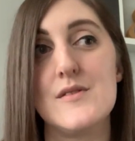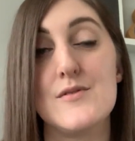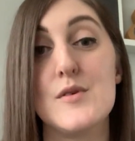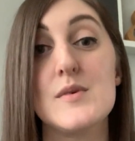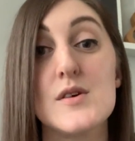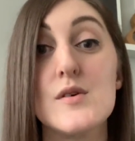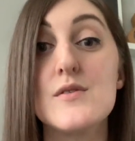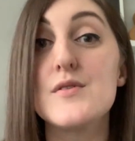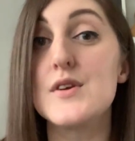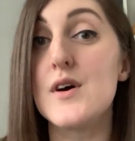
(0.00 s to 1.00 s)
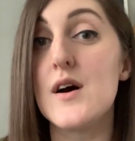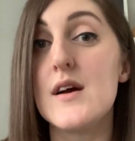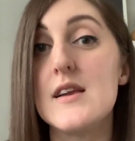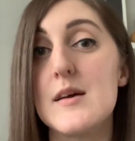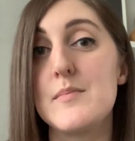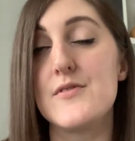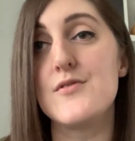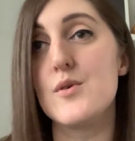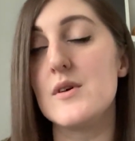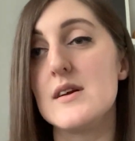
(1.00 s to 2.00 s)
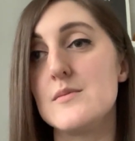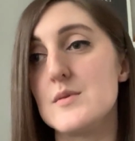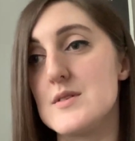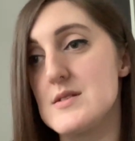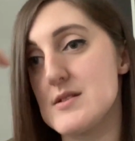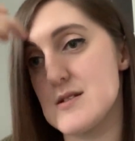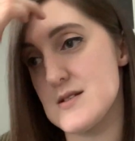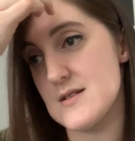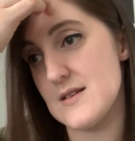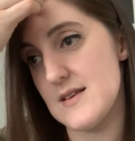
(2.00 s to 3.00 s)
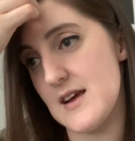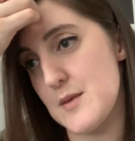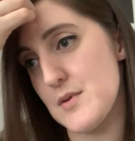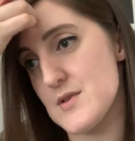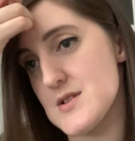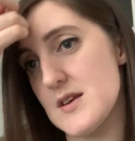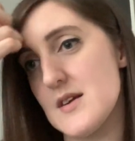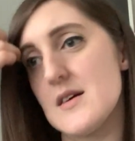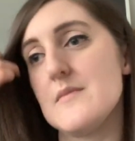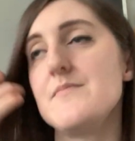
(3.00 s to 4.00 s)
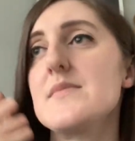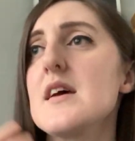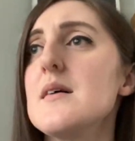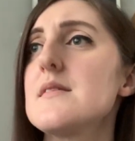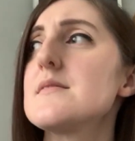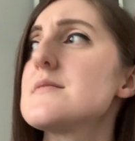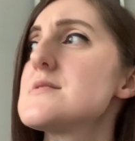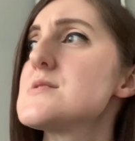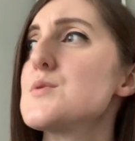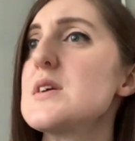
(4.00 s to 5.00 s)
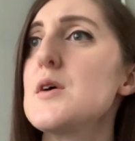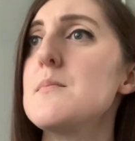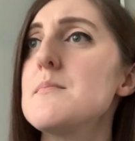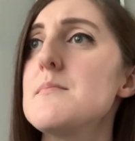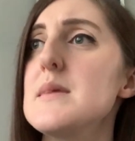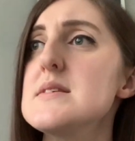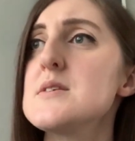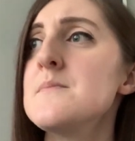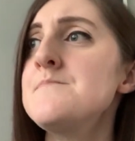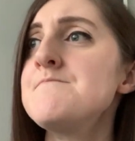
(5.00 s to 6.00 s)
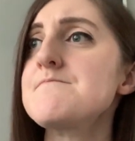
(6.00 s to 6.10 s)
what we're going through now. Like before, it was, I think I posted a story on Medium